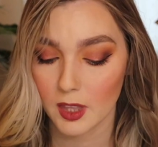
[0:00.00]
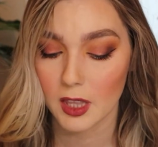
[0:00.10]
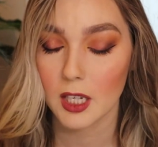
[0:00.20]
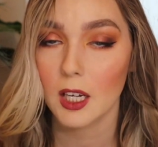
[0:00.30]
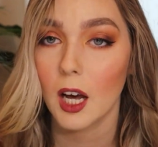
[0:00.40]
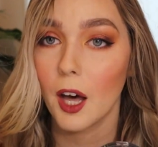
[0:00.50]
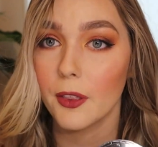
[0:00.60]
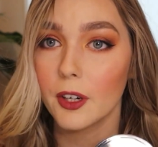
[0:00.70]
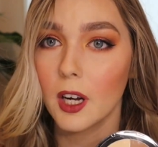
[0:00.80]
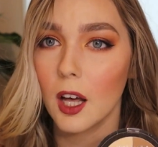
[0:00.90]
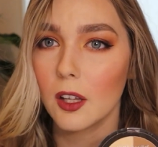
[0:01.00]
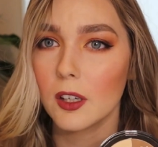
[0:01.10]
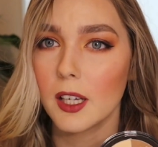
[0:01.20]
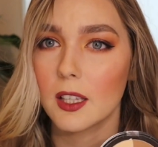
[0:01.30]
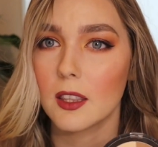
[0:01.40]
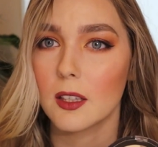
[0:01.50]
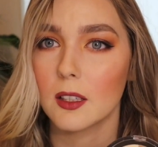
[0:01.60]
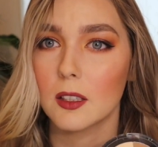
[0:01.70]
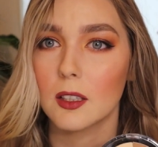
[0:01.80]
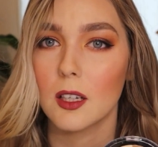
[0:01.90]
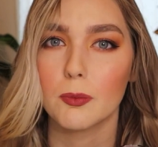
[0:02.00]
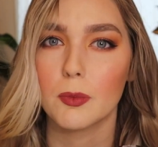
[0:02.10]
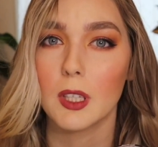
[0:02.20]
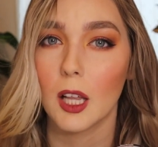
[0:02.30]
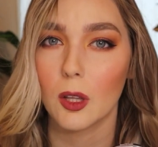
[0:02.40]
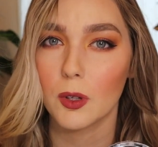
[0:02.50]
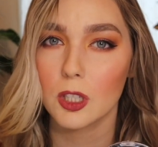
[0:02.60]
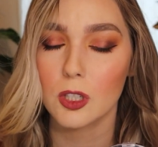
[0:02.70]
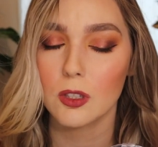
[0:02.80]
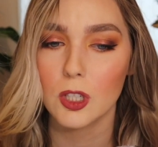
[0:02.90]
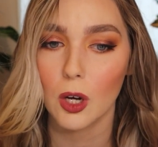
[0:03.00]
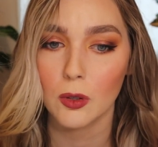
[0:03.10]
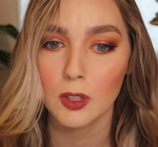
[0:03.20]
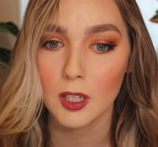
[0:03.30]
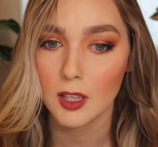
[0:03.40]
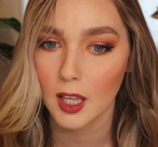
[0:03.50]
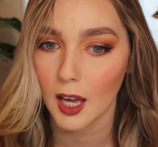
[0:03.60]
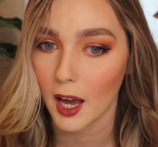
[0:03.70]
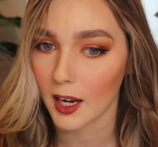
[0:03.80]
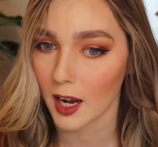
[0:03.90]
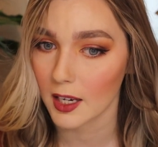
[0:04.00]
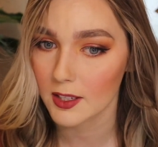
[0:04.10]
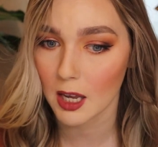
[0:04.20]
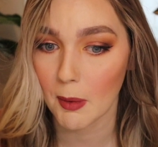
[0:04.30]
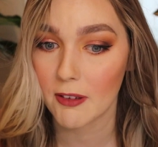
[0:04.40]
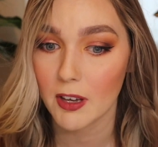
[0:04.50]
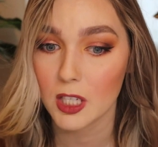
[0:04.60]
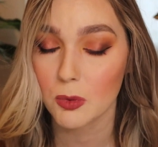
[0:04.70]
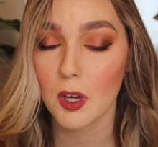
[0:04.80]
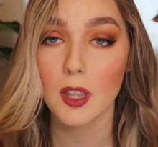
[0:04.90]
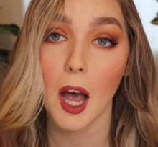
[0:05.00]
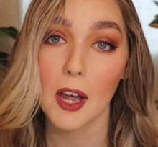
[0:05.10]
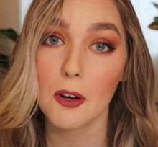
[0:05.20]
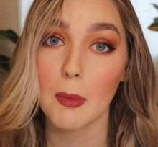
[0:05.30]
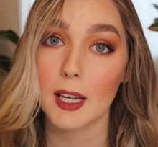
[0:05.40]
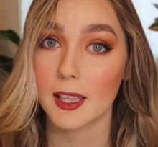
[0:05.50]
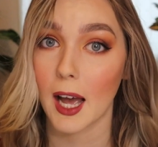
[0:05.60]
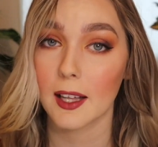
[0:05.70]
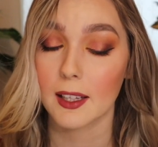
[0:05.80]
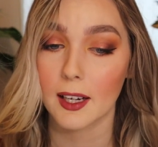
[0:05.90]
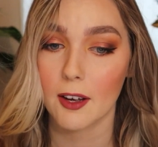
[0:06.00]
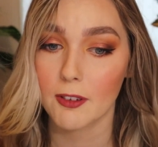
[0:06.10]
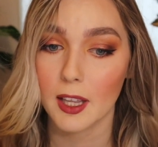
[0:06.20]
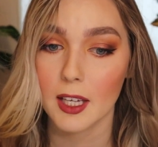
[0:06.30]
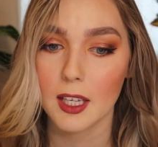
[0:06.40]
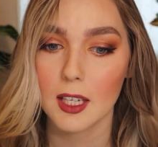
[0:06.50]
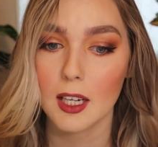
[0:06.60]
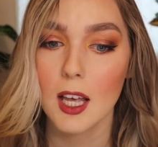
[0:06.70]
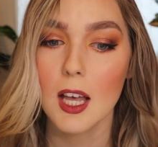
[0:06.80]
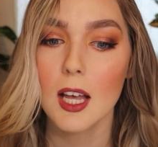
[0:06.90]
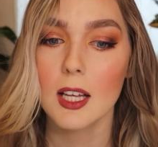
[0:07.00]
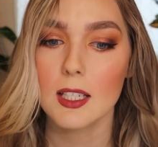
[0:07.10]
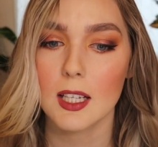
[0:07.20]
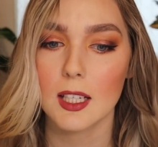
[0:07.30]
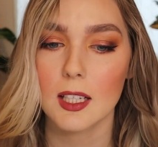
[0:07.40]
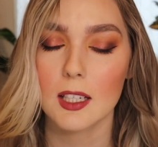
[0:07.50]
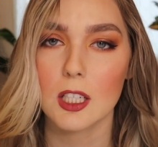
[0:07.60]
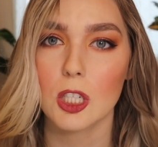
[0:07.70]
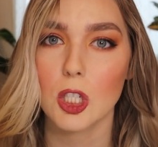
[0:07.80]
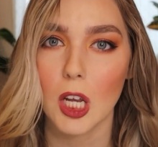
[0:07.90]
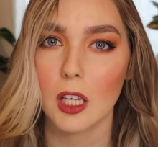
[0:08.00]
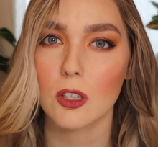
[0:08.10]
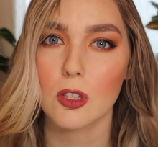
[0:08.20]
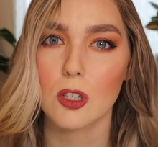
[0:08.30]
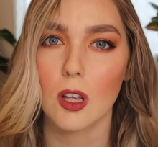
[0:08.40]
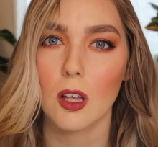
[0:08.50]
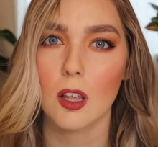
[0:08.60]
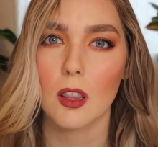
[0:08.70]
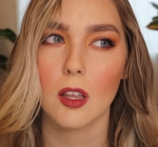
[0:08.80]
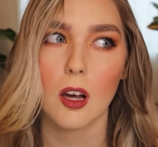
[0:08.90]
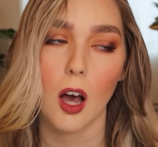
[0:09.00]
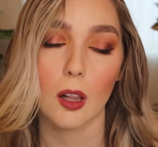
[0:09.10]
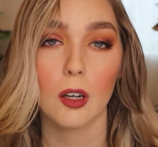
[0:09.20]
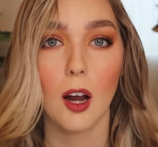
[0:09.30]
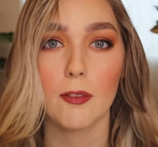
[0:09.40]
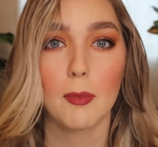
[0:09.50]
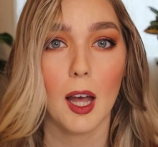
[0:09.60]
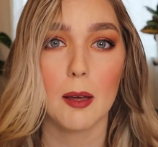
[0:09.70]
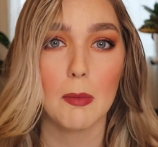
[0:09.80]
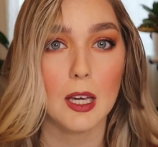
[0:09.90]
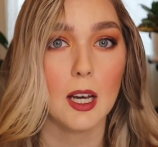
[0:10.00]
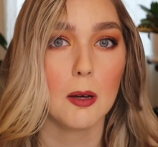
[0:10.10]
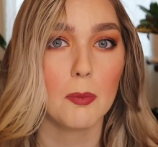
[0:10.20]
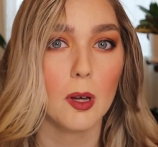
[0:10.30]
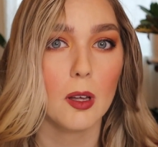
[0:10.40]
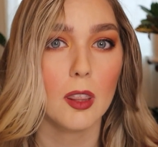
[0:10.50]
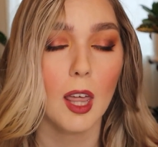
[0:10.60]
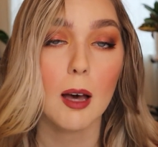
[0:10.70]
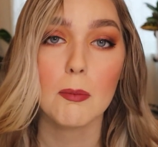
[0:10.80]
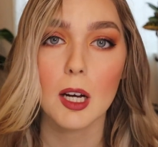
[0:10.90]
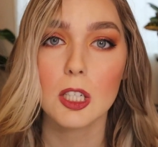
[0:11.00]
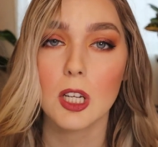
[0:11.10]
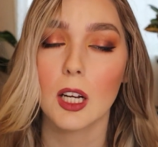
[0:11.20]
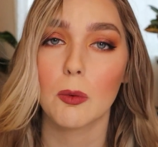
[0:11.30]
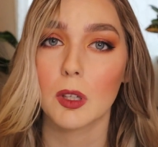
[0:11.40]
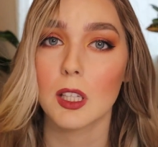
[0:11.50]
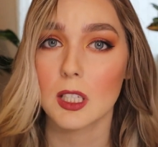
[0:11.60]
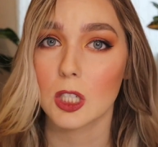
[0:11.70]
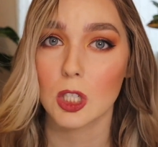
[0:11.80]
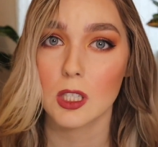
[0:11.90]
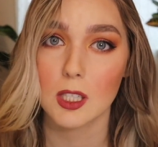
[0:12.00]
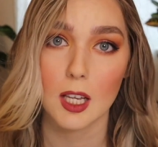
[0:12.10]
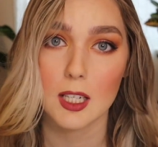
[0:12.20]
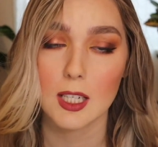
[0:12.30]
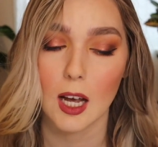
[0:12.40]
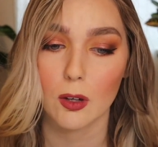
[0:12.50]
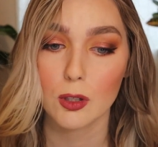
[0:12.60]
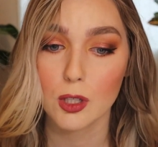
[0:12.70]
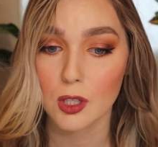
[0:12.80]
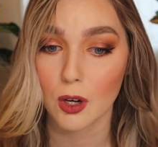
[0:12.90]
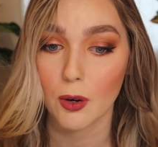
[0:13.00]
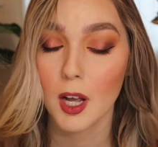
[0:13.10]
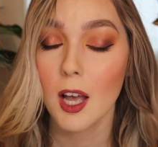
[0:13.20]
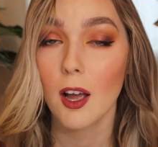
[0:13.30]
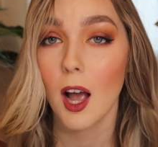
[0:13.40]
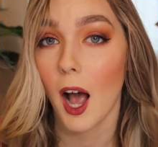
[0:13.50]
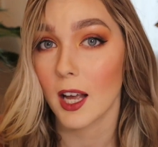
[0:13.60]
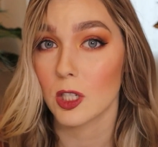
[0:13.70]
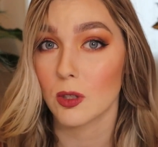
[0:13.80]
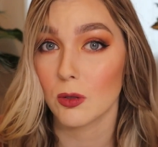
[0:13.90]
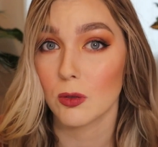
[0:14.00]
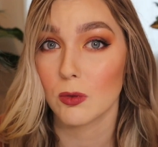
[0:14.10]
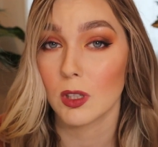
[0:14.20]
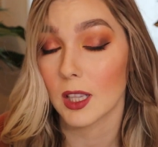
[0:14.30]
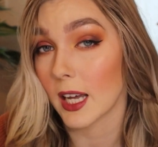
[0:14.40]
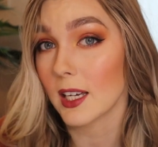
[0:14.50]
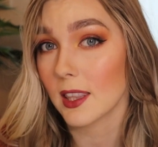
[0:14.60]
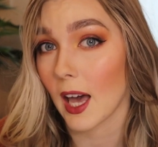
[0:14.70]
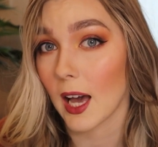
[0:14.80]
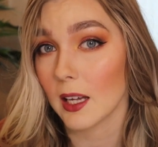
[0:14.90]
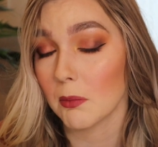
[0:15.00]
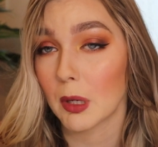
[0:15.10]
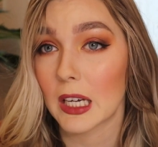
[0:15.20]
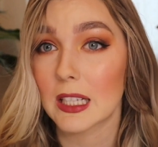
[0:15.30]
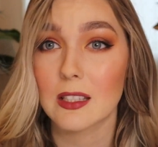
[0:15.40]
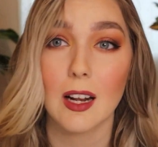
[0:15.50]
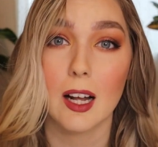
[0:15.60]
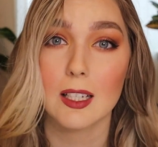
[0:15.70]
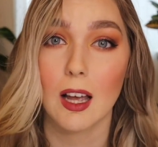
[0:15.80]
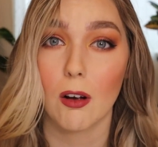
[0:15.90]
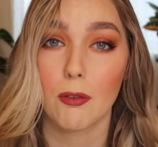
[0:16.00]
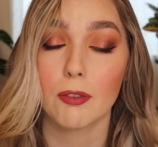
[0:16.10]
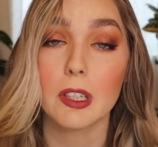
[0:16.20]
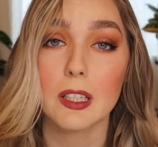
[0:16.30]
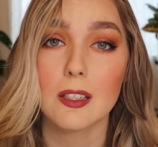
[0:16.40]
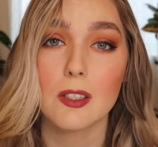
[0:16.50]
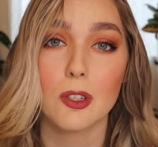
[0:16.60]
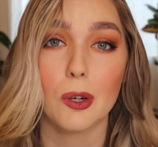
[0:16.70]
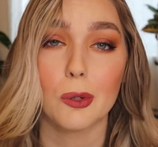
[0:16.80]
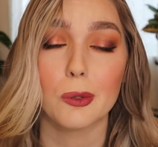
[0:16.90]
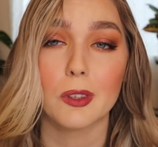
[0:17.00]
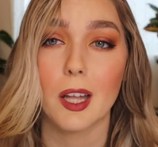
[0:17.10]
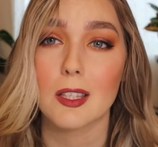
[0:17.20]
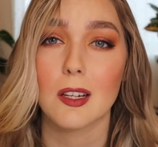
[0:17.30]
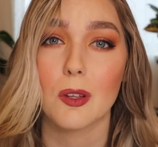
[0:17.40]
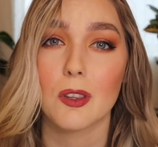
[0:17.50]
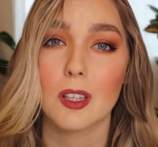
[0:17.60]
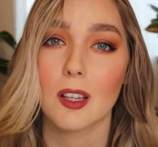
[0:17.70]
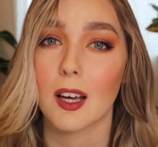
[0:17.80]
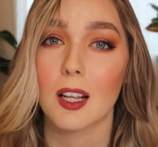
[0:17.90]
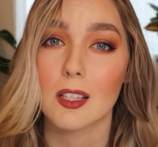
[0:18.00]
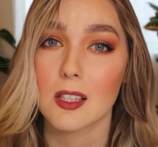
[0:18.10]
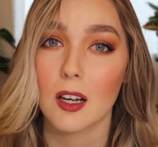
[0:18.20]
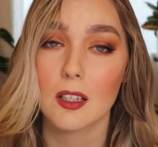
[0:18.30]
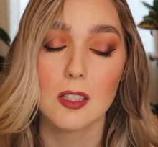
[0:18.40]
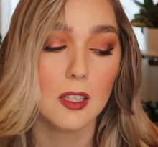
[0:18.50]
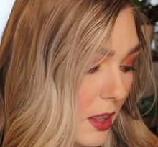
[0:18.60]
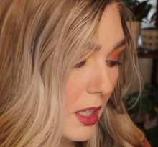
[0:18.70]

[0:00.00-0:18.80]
The other color, like the yellowish tone that I kind of my face with, I don't mind that. Like I feel like it didn't change the color of my makeup that much, and it really did just set it down. So I do like that, but it's not talc free, so that's another thing that kind of sucks.